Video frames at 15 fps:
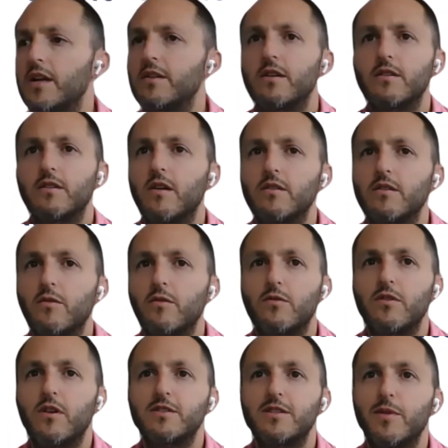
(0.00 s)

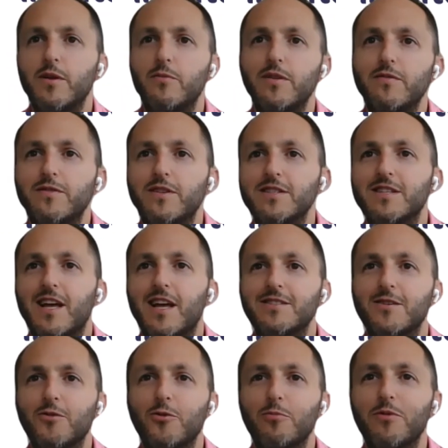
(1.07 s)
Not something we've discussed
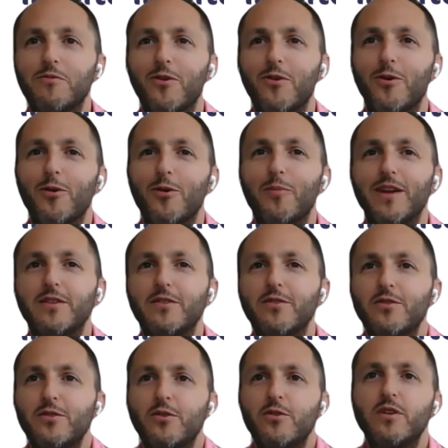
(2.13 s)
at all before, but
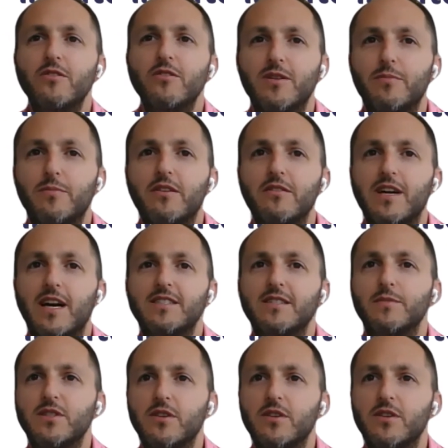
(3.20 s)
who are your typical customers?